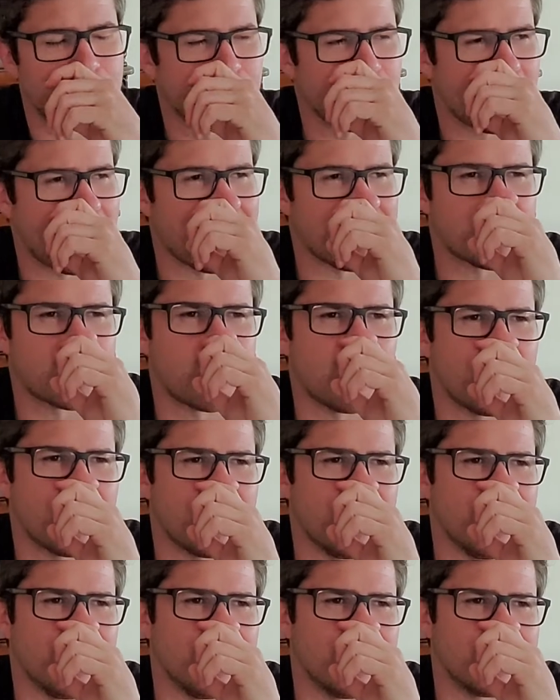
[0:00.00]
export,
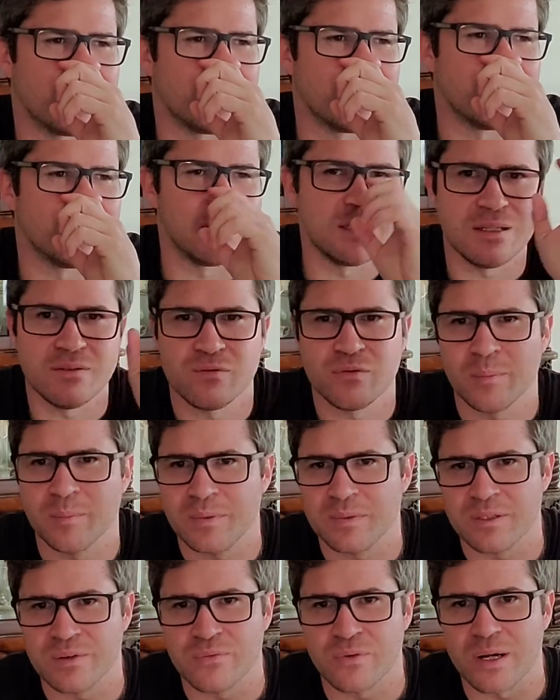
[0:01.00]
to leave from
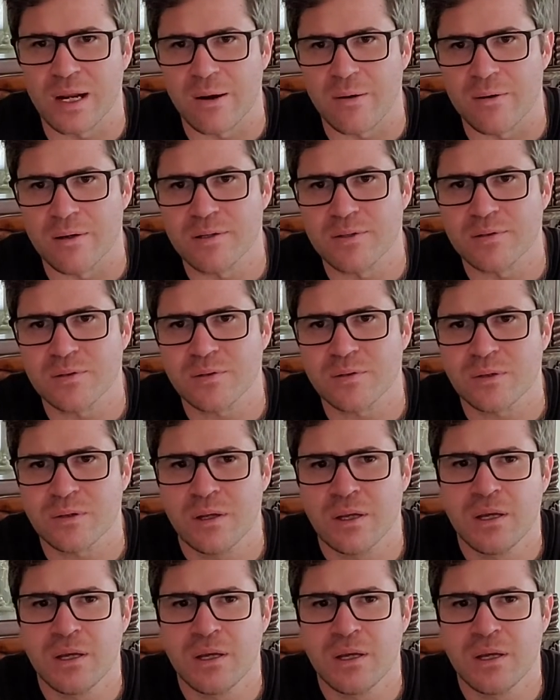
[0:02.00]
different areas